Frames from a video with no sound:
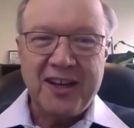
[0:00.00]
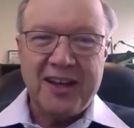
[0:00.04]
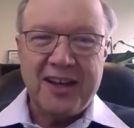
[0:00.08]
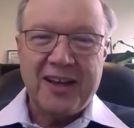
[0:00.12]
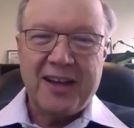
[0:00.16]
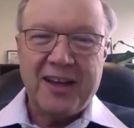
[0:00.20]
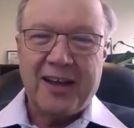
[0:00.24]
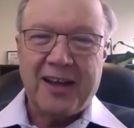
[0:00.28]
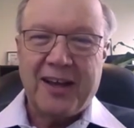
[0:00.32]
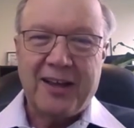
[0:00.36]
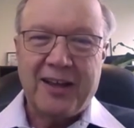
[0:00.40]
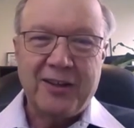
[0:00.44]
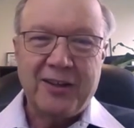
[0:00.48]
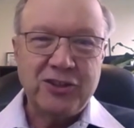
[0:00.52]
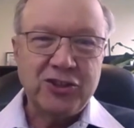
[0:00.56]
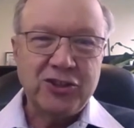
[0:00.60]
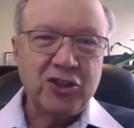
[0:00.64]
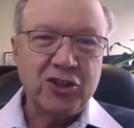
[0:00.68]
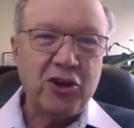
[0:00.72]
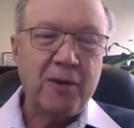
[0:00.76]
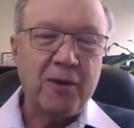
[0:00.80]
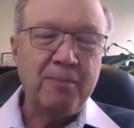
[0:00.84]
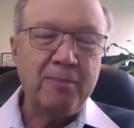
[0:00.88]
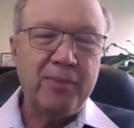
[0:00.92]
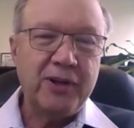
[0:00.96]
And
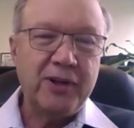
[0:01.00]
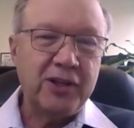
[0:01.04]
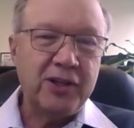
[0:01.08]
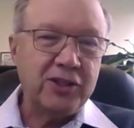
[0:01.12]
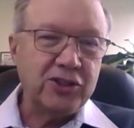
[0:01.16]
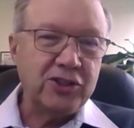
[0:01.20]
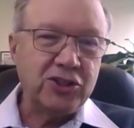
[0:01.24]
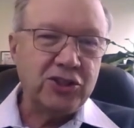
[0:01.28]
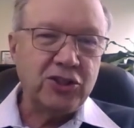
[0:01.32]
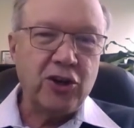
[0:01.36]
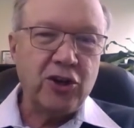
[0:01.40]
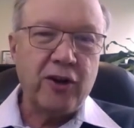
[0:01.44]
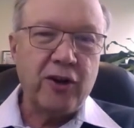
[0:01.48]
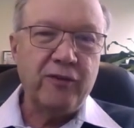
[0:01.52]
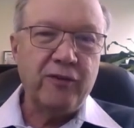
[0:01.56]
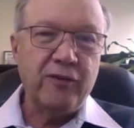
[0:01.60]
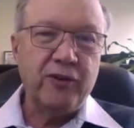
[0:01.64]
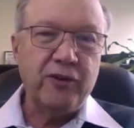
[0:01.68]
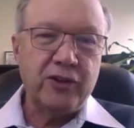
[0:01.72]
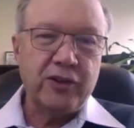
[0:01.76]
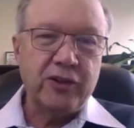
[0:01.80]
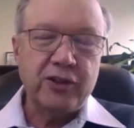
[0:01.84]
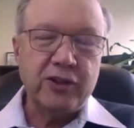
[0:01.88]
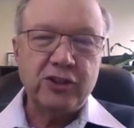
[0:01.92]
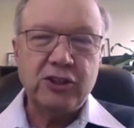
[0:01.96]
this company
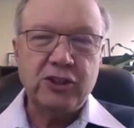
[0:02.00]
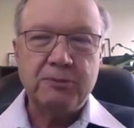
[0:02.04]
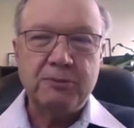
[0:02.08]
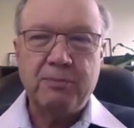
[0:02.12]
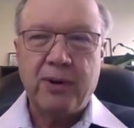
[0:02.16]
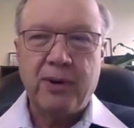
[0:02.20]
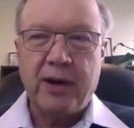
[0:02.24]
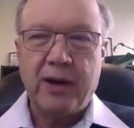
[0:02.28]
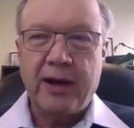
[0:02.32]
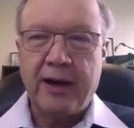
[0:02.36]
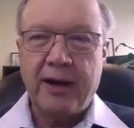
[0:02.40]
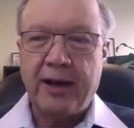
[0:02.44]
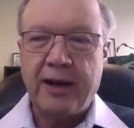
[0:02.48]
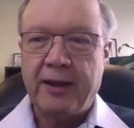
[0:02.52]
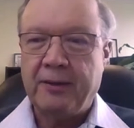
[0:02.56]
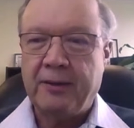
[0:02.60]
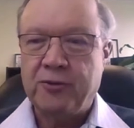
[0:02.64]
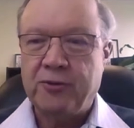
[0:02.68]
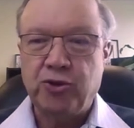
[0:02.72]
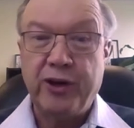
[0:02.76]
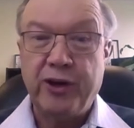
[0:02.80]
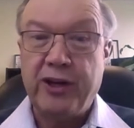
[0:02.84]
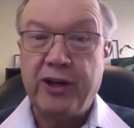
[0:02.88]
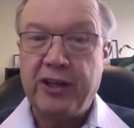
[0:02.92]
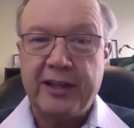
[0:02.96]
discovered this by
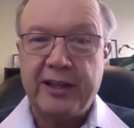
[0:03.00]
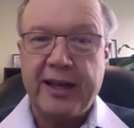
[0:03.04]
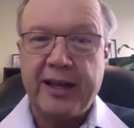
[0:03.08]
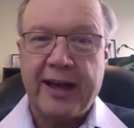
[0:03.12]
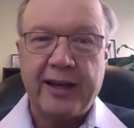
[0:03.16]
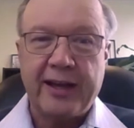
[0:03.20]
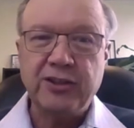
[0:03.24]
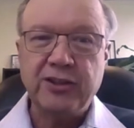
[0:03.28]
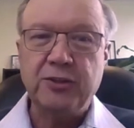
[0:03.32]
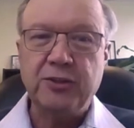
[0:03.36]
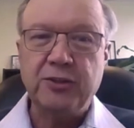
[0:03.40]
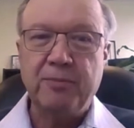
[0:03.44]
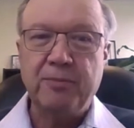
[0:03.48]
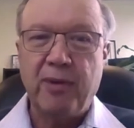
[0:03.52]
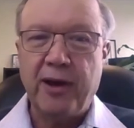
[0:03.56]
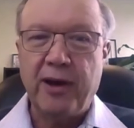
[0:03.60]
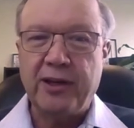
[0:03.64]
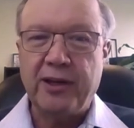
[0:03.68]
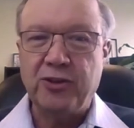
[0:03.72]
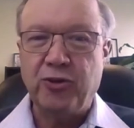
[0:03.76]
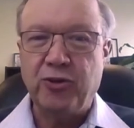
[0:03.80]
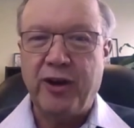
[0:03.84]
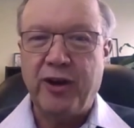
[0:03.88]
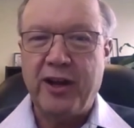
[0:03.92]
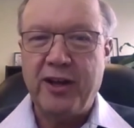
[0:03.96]
treating the acid
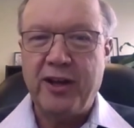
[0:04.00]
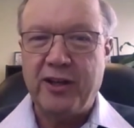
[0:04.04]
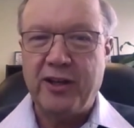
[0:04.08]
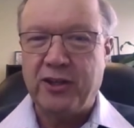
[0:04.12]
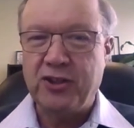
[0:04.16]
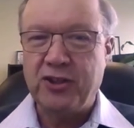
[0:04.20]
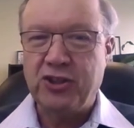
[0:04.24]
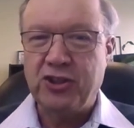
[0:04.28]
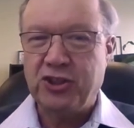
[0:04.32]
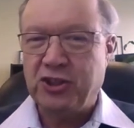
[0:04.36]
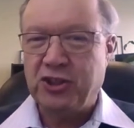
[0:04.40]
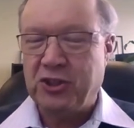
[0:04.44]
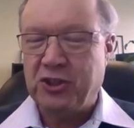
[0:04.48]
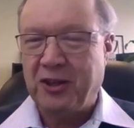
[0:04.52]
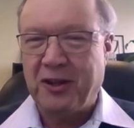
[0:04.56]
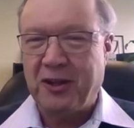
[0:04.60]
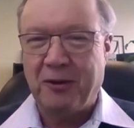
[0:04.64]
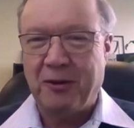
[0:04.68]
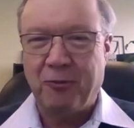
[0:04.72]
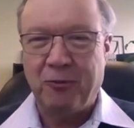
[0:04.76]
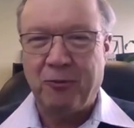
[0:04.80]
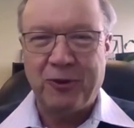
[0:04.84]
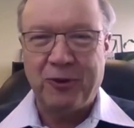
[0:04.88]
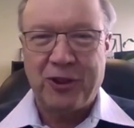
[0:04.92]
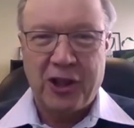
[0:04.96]
mine drainage
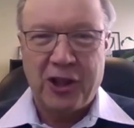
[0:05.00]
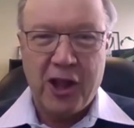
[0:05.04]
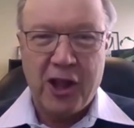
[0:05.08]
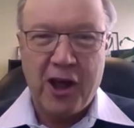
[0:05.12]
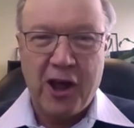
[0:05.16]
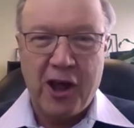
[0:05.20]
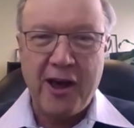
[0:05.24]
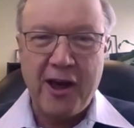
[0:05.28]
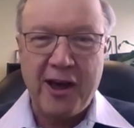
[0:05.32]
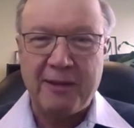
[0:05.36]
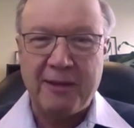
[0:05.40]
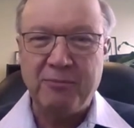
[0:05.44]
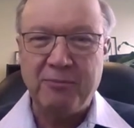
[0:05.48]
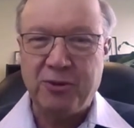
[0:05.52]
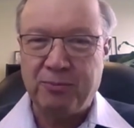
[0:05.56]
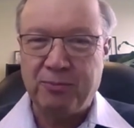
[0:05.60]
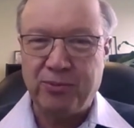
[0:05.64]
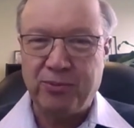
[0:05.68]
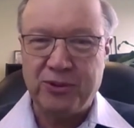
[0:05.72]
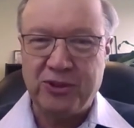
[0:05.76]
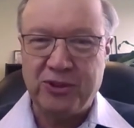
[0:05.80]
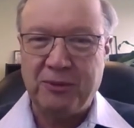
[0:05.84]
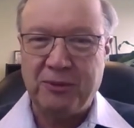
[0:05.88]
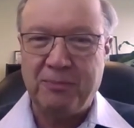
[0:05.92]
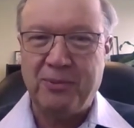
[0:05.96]
with lime
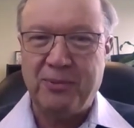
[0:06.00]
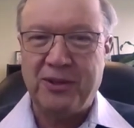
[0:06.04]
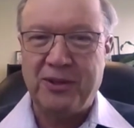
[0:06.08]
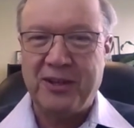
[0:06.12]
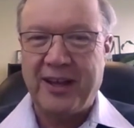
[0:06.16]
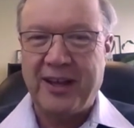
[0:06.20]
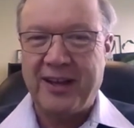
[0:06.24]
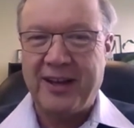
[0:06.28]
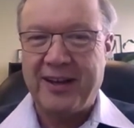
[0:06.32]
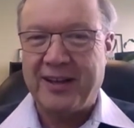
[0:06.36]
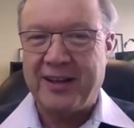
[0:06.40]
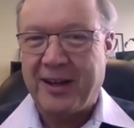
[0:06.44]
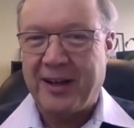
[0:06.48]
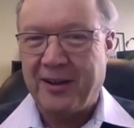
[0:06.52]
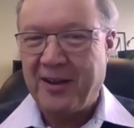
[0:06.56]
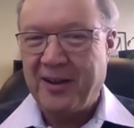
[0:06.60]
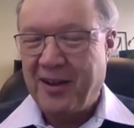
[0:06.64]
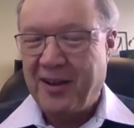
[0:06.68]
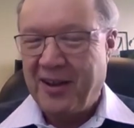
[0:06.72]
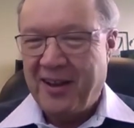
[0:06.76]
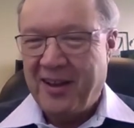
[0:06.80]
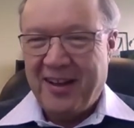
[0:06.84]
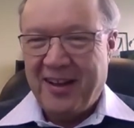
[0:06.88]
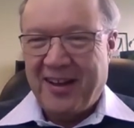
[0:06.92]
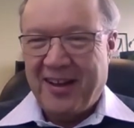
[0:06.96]
to precipitate the